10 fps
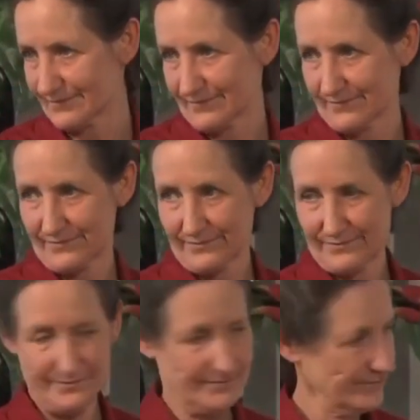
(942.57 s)

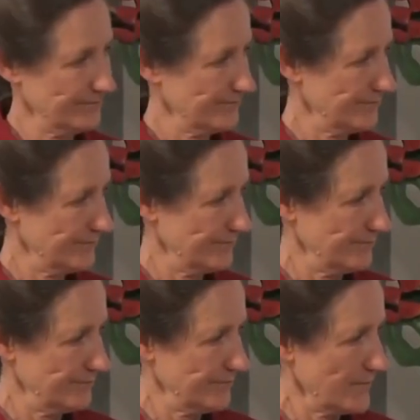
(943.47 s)
(silence)